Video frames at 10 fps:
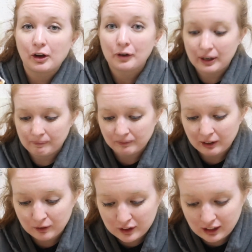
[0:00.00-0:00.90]
Okay,
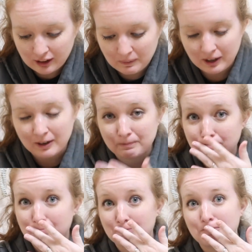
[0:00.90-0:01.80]
I'm going to talk about it,
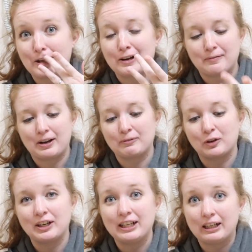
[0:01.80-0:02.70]
and then I'm
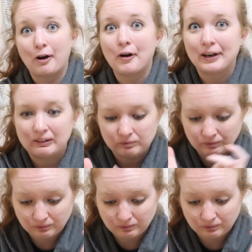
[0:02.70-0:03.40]
going to eat it. All right.